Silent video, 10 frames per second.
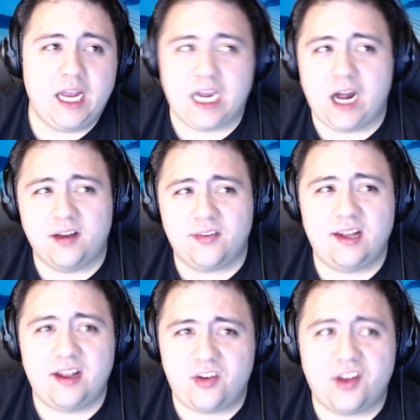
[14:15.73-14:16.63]
And
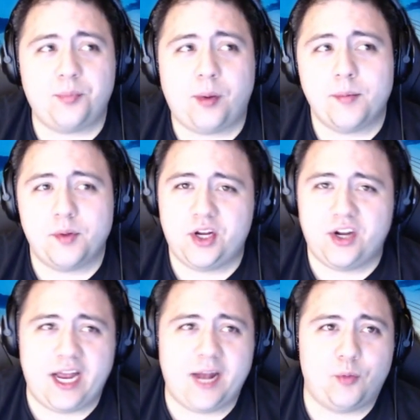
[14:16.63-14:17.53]
honestly, the Jets probably
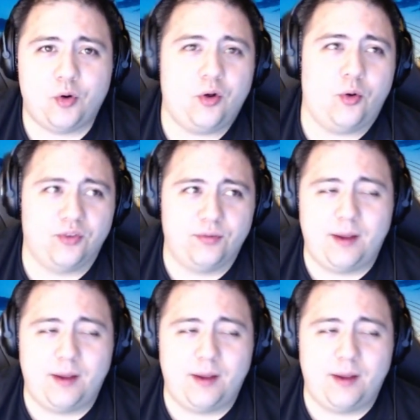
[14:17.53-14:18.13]
could have had more goals.